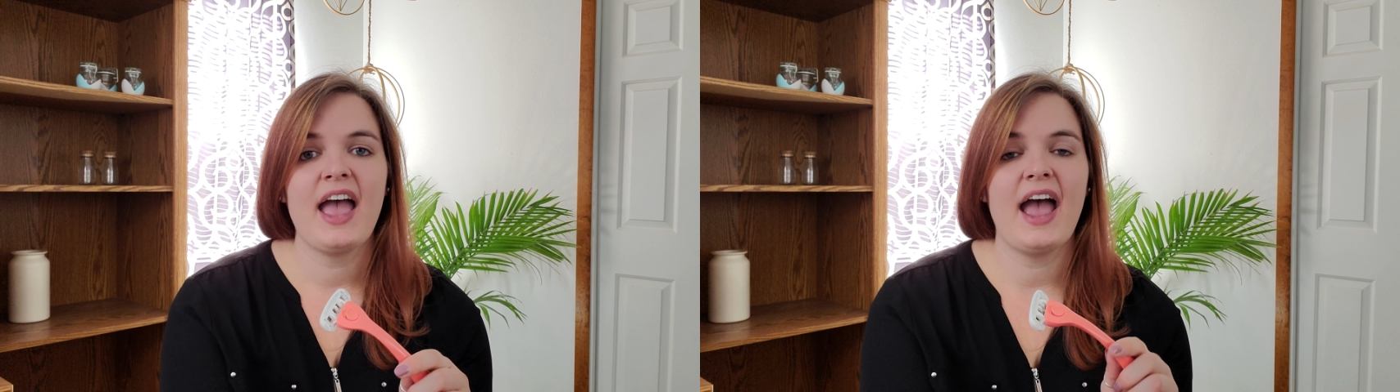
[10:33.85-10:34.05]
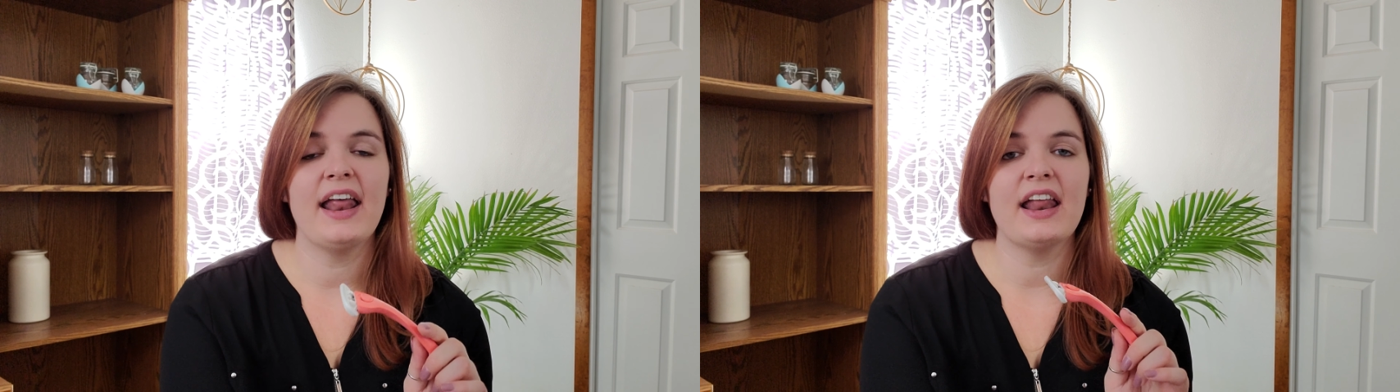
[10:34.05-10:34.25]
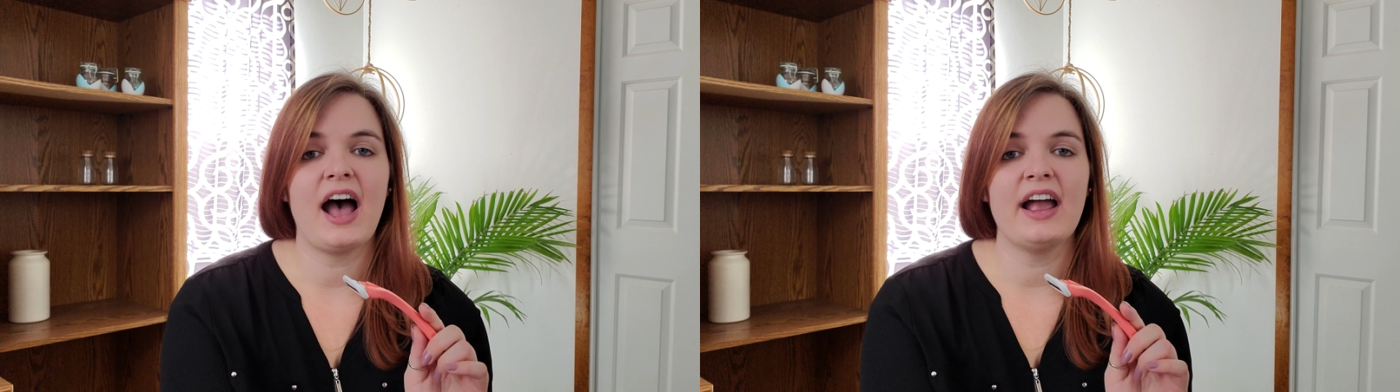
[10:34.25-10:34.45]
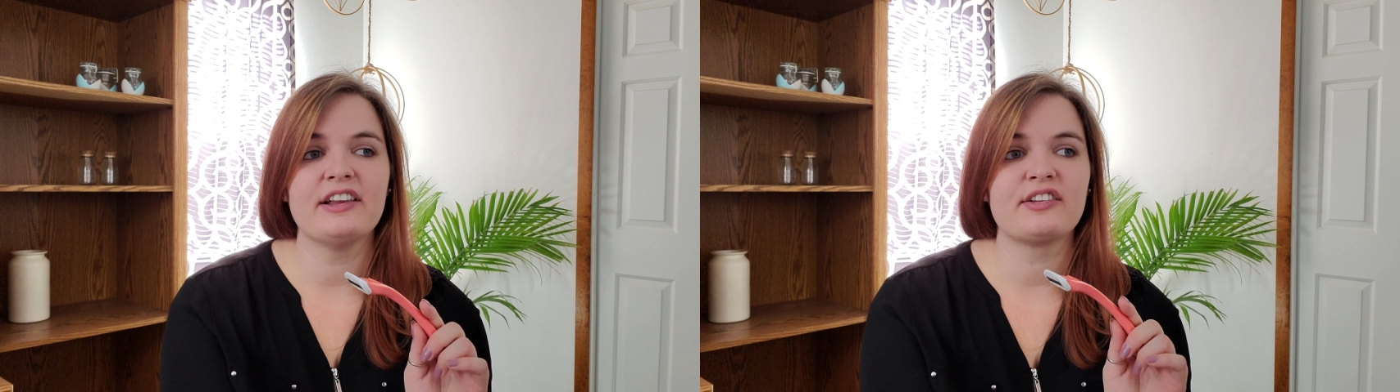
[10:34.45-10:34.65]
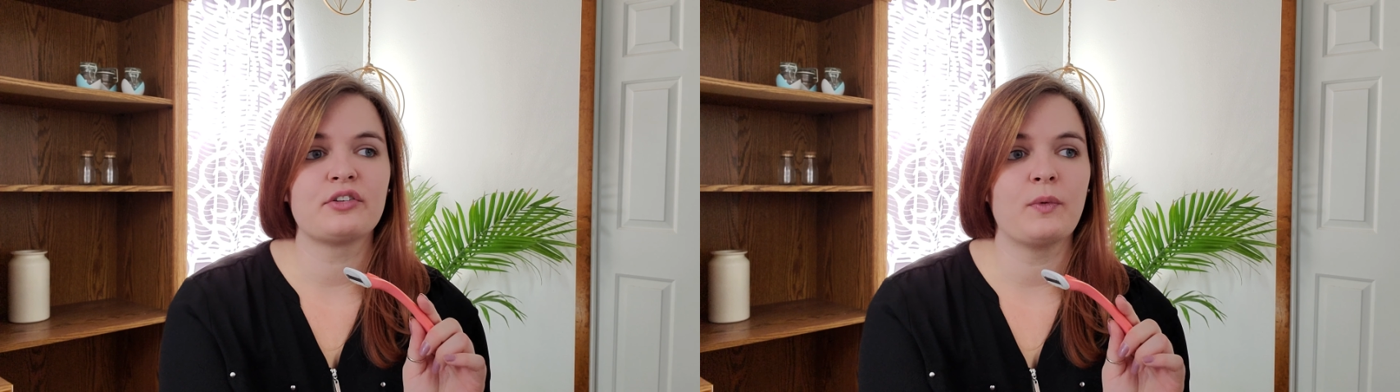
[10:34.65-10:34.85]
and I
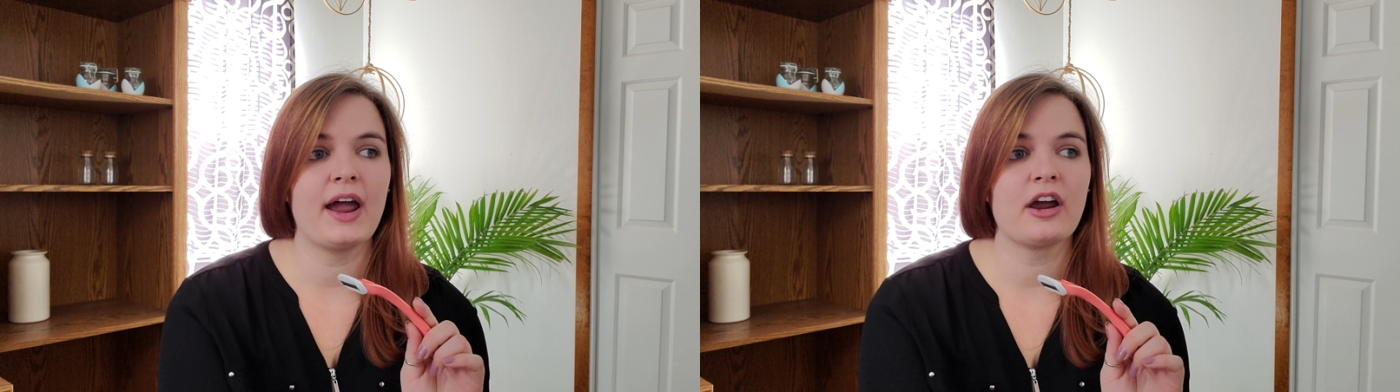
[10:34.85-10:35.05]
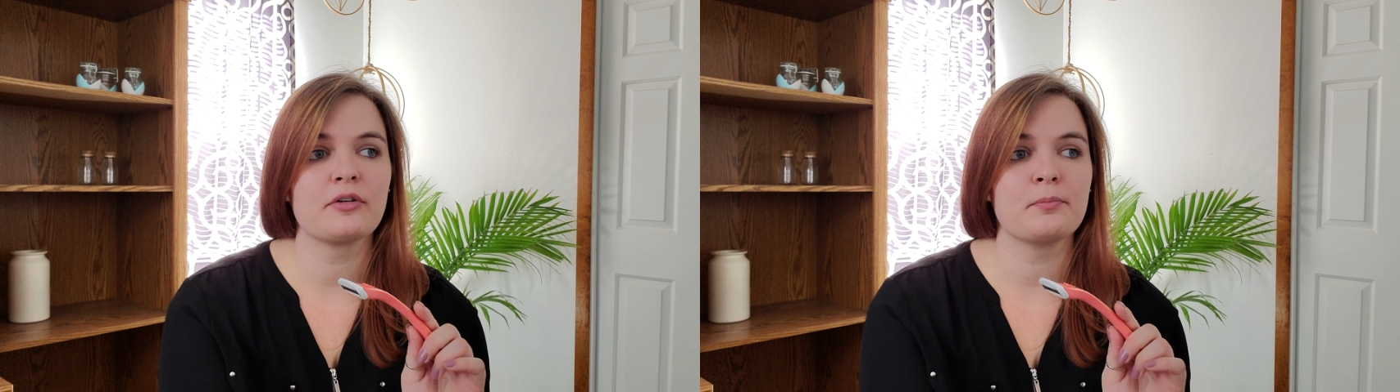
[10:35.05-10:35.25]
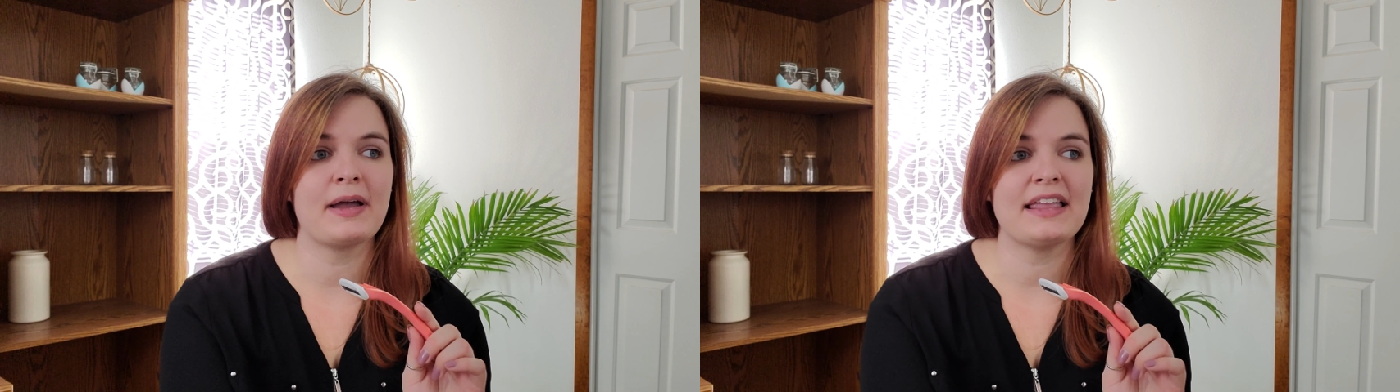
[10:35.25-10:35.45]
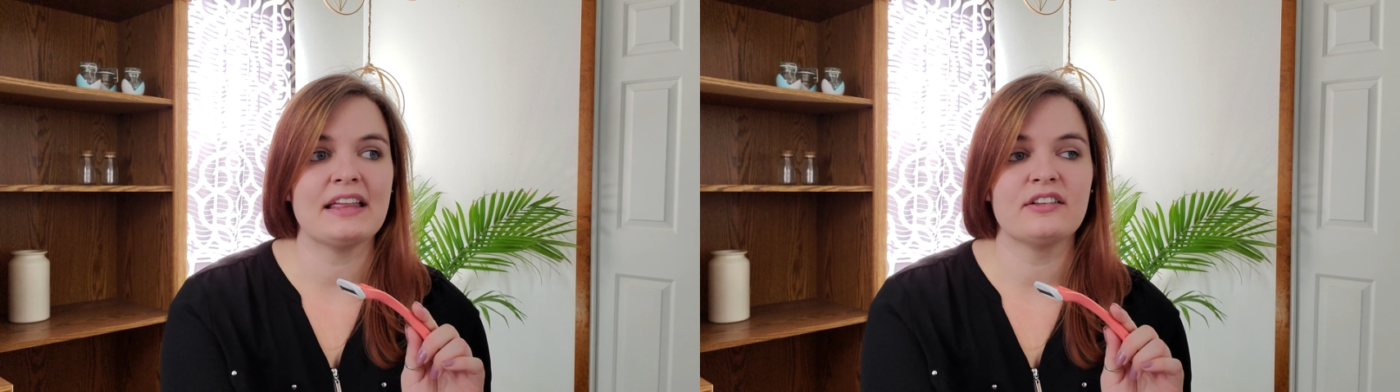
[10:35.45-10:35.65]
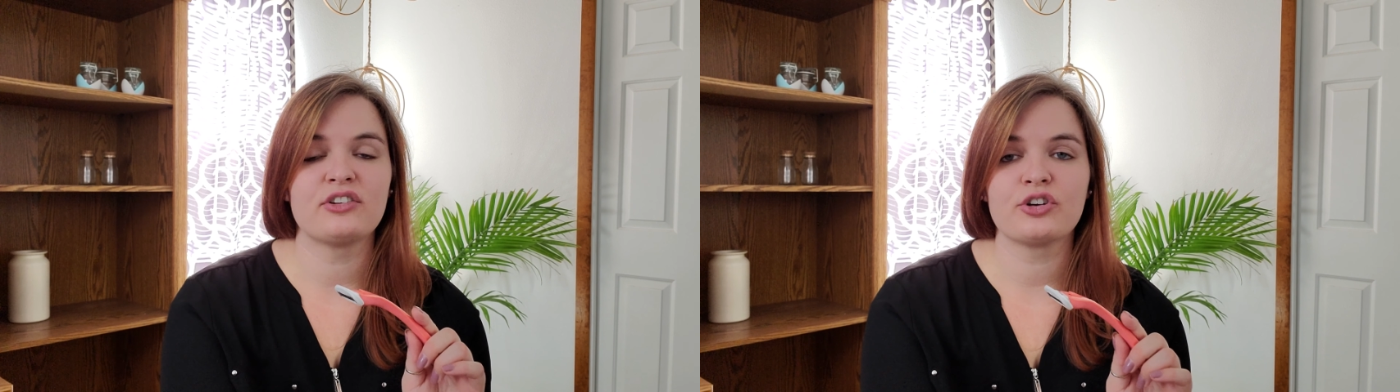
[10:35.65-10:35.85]
swear my
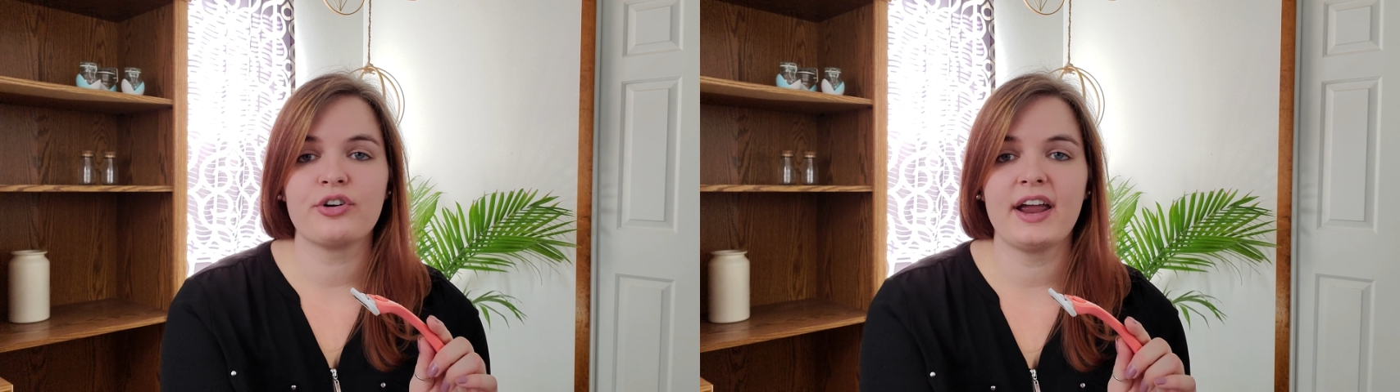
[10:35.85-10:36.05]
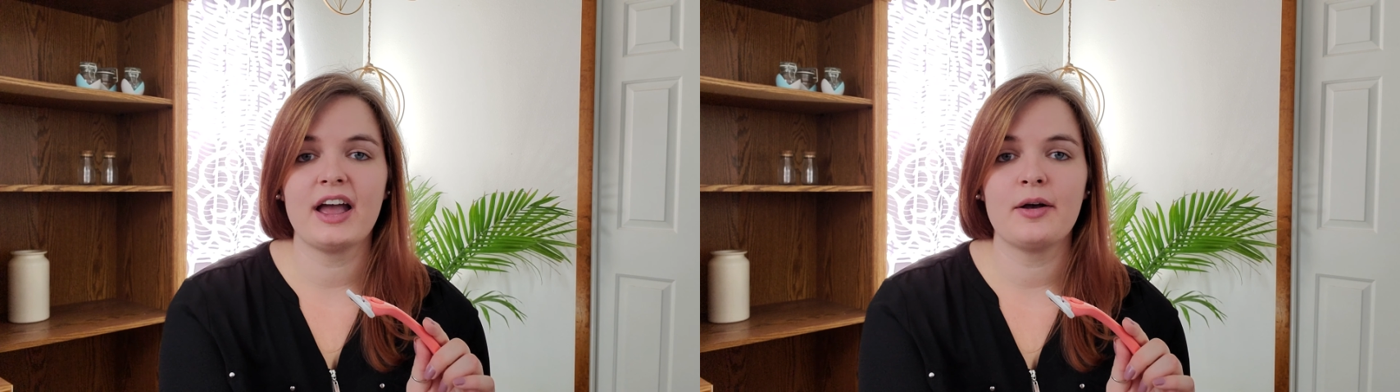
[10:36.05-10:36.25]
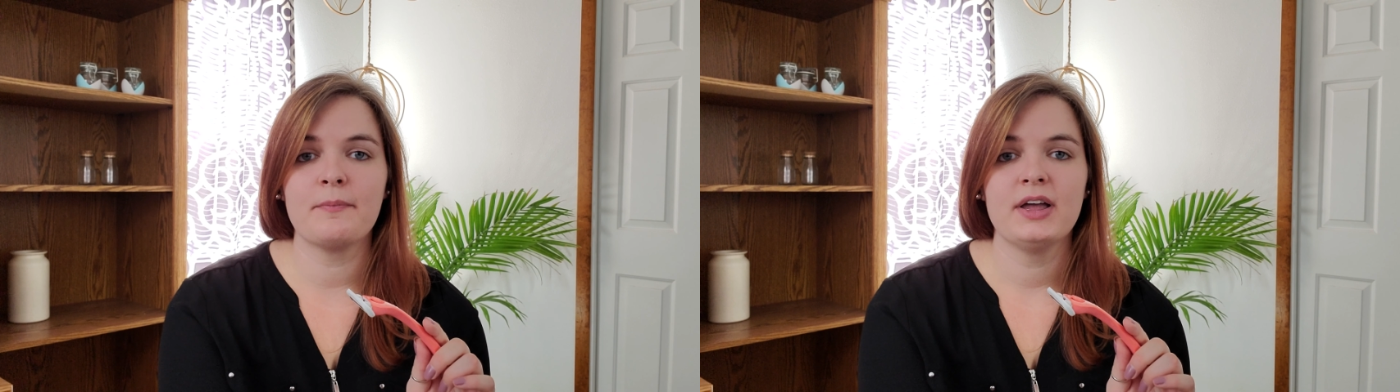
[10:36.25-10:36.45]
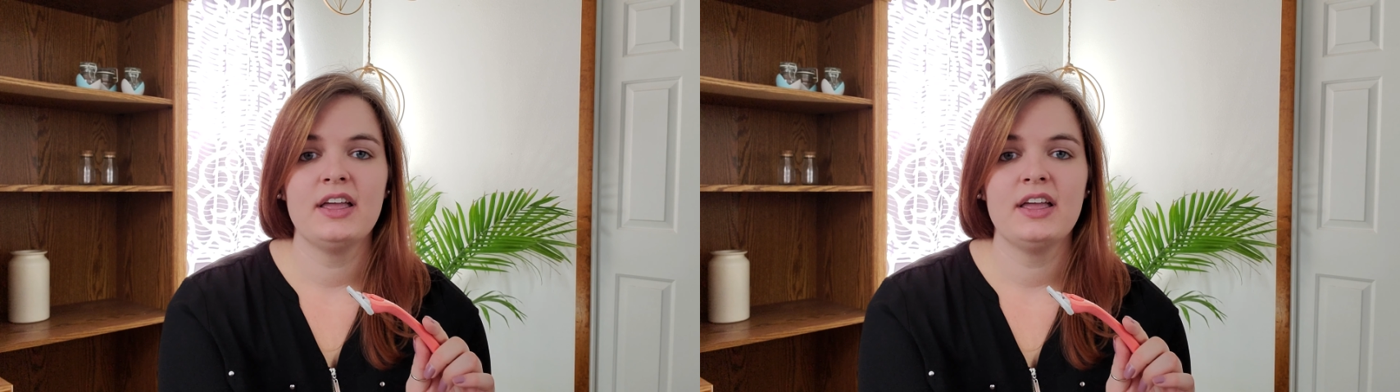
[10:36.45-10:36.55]
Instagram,